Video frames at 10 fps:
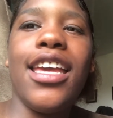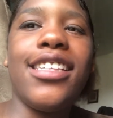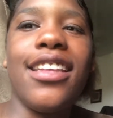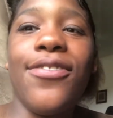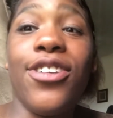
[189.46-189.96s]

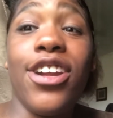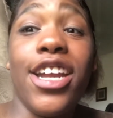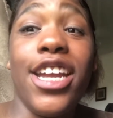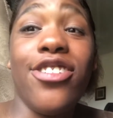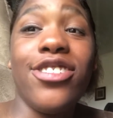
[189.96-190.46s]
except for
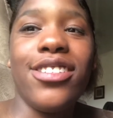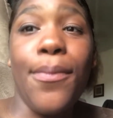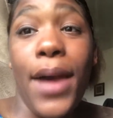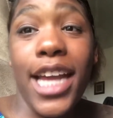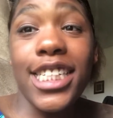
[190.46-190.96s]
her ears.
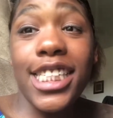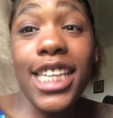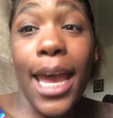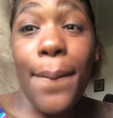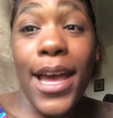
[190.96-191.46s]
Somebody
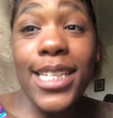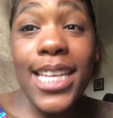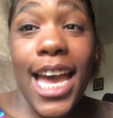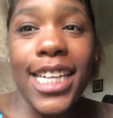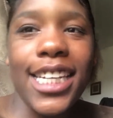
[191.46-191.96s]
just came
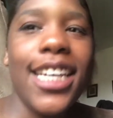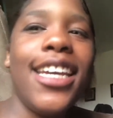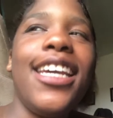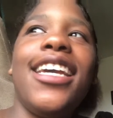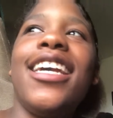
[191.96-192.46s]
outside.
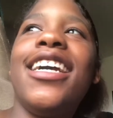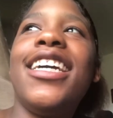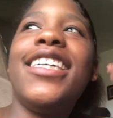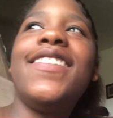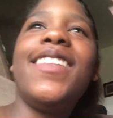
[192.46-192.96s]

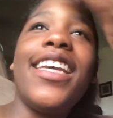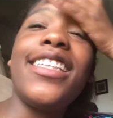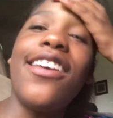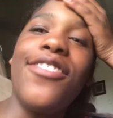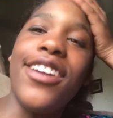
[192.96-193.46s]
Um,
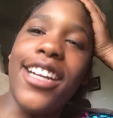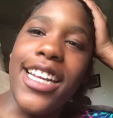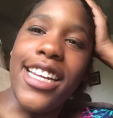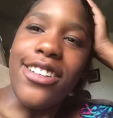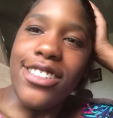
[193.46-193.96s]
except for her
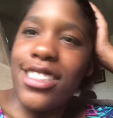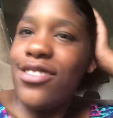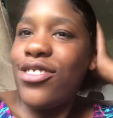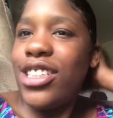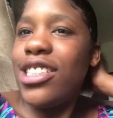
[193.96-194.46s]
ears,
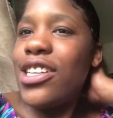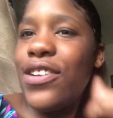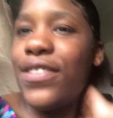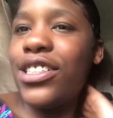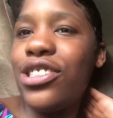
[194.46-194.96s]
it's really
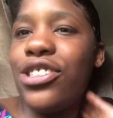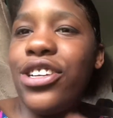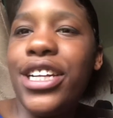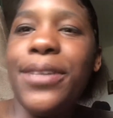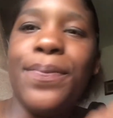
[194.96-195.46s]
soft and
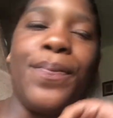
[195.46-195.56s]
straight.